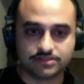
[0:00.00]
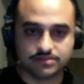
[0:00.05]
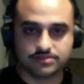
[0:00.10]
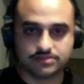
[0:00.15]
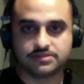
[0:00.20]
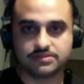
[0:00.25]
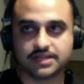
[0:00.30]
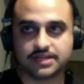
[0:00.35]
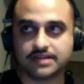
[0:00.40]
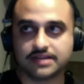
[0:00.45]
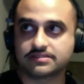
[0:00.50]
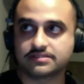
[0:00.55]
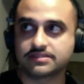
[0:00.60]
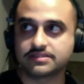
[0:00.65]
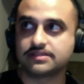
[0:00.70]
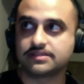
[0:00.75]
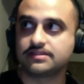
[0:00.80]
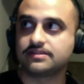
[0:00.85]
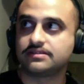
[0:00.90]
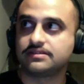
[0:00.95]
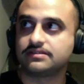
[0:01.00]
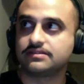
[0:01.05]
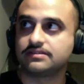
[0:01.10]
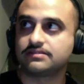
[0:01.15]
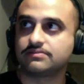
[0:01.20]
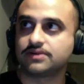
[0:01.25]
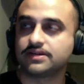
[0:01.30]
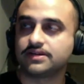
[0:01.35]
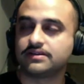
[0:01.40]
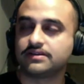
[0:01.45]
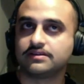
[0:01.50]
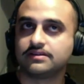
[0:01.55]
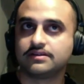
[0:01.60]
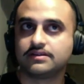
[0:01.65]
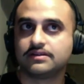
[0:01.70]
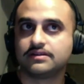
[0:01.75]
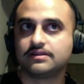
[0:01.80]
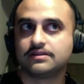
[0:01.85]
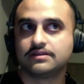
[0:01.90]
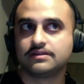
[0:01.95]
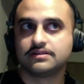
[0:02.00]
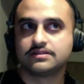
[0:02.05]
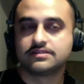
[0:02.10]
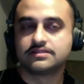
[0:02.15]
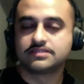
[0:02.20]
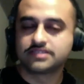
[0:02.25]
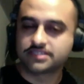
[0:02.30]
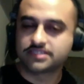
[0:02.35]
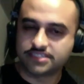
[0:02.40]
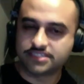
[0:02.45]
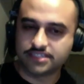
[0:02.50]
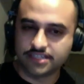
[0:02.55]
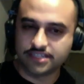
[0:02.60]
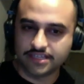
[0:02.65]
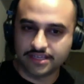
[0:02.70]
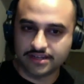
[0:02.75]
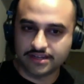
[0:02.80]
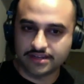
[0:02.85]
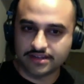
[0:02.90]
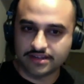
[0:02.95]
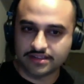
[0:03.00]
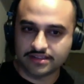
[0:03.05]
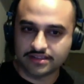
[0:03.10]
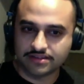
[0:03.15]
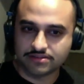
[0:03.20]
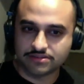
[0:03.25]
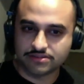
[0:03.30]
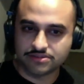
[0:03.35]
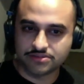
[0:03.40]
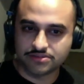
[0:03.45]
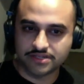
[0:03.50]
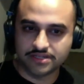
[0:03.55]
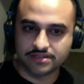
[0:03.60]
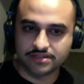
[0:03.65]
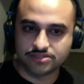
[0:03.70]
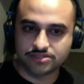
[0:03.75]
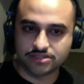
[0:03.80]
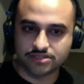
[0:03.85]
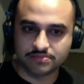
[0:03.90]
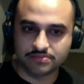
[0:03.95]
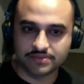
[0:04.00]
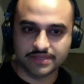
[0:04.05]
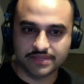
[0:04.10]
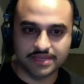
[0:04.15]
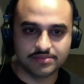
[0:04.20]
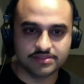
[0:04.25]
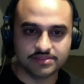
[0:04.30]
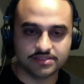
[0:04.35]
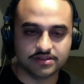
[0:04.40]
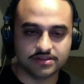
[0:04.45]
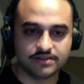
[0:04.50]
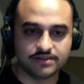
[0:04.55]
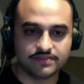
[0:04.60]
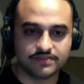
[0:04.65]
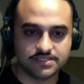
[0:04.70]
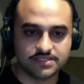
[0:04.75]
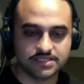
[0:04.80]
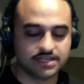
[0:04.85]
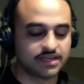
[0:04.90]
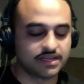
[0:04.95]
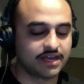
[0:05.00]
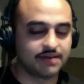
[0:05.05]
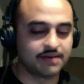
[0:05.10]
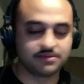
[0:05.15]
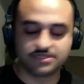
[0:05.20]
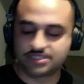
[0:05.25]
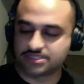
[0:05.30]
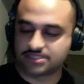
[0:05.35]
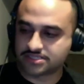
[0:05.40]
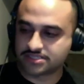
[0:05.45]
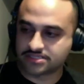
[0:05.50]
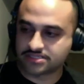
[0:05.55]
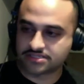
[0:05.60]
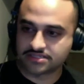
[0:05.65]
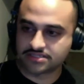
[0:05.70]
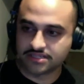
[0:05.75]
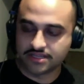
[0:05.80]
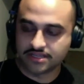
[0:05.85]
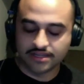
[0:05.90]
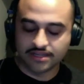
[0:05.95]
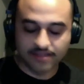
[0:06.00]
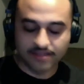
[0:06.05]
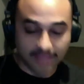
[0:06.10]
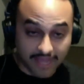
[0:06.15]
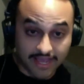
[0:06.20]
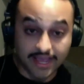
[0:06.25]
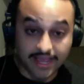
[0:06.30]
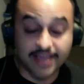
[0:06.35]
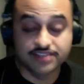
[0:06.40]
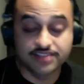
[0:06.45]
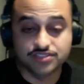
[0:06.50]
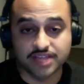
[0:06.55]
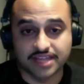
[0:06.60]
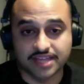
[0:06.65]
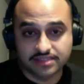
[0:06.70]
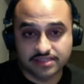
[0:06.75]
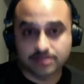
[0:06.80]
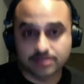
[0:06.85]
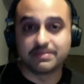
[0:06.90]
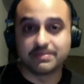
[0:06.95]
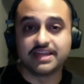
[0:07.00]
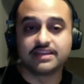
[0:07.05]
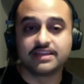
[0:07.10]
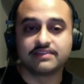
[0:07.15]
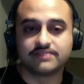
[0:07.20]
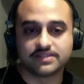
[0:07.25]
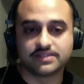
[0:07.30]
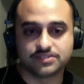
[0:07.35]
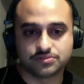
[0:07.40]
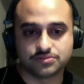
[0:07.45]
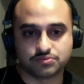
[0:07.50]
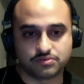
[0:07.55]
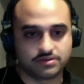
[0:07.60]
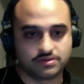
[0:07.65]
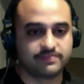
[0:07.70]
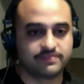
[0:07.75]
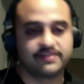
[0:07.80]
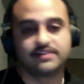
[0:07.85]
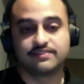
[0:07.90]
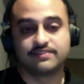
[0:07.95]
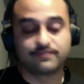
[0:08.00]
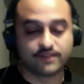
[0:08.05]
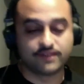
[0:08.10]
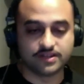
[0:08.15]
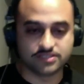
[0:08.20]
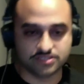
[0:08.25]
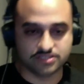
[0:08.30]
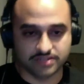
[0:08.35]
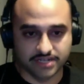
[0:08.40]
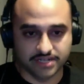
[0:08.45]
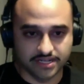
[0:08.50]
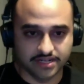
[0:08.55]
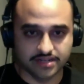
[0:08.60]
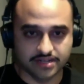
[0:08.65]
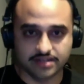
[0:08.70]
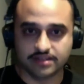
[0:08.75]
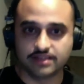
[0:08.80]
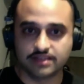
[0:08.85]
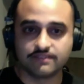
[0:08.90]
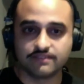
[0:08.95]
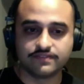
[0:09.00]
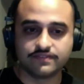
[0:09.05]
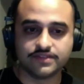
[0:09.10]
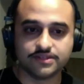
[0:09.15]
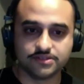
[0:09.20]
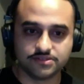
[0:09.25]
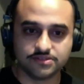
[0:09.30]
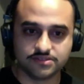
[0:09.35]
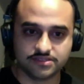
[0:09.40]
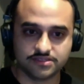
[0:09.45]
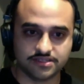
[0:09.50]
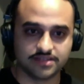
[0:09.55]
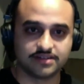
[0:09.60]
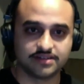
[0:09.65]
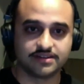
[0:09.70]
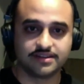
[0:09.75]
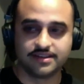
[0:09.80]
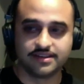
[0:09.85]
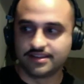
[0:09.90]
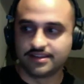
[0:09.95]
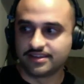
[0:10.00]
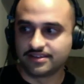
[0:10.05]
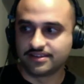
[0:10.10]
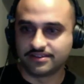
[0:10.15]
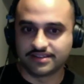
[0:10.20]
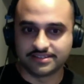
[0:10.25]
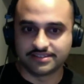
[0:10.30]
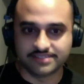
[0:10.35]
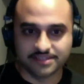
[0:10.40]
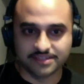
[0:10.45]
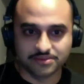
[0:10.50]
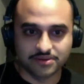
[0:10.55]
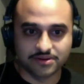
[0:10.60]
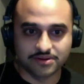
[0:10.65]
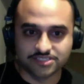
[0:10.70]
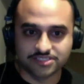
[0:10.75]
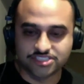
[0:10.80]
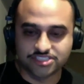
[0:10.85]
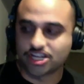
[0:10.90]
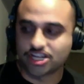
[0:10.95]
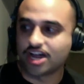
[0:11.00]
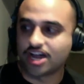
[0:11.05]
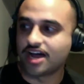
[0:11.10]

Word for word: 2016 hit, I think, was when Trump came into office. And I was just, as I think many of us were very frustrated and confused. And, you know, that day we were all shocked.